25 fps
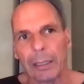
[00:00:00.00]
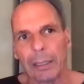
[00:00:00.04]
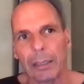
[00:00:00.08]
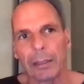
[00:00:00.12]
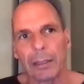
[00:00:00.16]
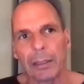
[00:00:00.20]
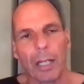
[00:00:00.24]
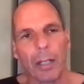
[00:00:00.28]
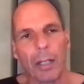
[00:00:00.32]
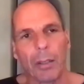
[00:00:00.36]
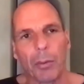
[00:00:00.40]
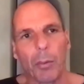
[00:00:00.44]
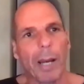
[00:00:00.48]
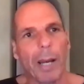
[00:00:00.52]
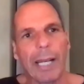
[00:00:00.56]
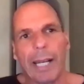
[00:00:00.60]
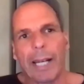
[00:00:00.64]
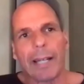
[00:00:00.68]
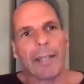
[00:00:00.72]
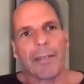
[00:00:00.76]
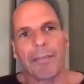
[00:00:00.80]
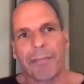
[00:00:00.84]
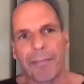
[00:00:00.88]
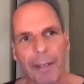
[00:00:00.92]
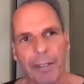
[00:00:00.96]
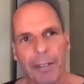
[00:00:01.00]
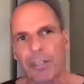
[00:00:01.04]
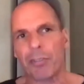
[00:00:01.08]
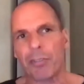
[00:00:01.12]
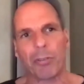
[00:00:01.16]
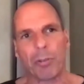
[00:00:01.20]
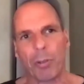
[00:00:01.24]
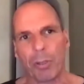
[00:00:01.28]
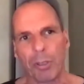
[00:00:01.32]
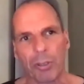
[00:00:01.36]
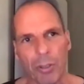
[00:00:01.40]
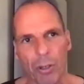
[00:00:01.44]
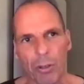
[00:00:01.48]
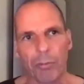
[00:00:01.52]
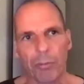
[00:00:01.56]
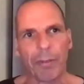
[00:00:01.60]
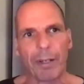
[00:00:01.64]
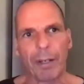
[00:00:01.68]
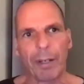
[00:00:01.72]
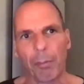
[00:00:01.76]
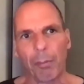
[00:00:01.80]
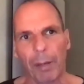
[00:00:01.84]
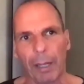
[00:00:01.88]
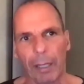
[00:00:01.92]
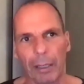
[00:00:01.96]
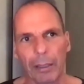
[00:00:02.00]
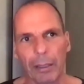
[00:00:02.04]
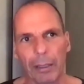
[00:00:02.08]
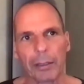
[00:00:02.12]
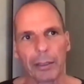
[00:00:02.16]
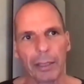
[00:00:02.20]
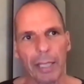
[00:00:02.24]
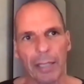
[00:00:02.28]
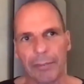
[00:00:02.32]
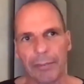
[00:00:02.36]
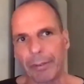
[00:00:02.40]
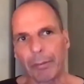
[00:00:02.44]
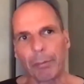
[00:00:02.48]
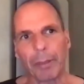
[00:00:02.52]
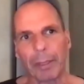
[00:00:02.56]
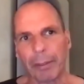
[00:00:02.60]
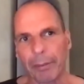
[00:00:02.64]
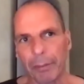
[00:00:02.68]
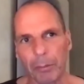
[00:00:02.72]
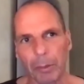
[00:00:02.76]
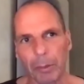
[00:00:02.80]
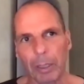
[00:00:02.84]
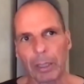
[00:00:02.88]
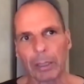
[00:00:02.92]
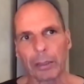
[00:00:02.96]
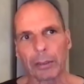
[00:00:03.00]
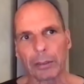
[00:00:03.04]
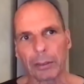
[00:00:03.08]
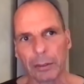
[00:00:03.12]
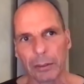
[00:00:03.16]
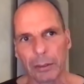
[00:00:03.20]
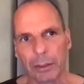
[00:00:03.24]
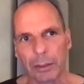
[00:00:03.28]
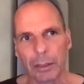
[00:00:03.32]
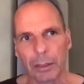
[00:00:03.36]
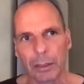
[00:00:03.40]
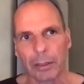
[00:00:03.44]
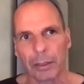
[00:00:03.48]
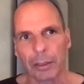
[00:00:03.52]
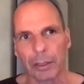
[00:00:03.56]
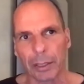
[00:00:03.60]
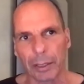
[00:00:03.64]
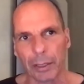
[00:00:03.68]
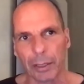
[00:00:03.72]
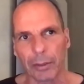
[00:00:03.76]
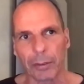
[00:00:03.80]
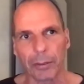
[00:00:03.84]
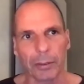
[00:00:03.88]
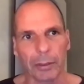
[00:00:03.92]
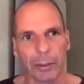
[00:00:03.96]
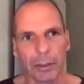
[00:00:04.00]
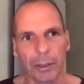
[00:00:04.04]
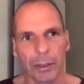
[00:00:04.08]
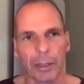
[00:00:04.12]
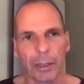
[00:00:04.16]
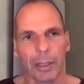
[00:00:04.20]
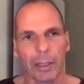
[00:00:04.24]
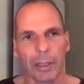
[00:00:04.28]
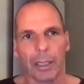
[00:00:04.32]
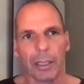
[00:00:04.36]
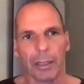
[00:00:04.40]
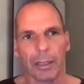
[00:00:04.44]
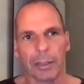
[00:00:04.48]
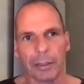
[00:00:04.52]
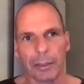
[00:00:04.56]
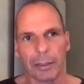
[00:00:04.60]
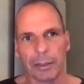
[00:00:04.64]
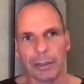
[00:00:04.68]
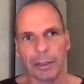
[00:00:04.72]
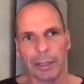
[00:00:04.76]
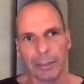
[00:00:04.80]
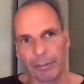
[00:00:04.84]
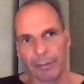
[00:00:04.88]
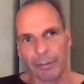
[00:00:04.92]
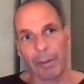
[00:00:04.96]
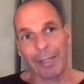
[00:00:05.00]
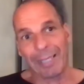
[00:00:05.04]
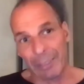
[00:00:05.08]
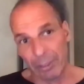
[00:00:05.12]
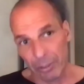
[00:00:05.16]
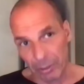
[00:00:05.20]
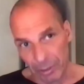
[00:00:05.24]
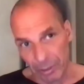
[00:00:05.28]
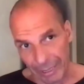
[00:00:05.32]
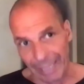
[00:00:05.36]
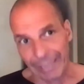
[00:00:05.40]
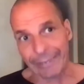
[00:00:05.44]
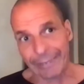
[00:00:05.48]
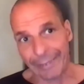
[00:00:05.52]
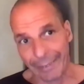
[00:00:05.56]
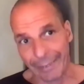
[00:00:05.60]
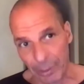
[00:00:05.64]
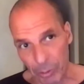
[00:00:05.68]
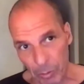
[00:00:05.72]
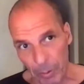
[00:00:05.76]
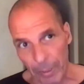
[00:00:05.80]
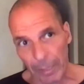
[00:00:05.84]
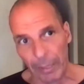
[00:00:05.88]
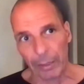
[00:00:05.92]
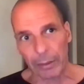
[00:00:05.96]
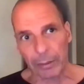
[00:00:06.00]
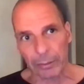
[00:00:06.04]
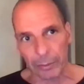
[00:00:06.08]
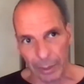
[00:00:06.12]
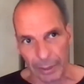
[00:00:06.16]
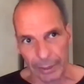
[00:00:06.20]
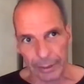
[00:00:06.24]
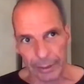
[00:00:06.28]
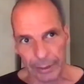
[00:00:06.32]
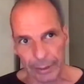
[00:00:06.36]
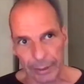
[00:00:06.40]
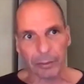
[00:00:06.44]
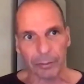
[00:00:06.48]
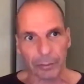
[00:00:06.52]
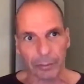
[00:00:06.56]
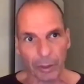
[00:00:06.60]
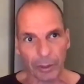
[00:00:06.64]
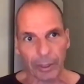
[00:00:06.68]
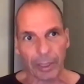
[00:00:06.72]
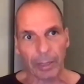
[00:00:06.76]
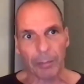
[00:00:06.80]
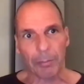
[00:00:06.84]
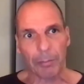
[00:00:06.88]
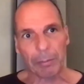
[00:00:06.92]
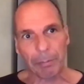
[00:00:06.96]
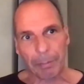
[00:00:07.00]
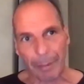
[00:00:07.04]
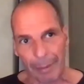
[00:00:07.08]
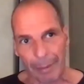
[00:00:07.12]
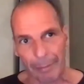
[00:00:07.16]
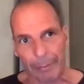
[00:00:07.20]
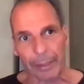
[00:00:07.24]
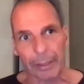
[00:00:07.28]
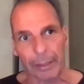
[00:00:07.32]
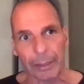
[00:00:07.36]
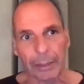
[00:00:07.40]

Why are the fascists doing so very well everywhere in the world? Everywhere, in your country as well, right? You've got him in power.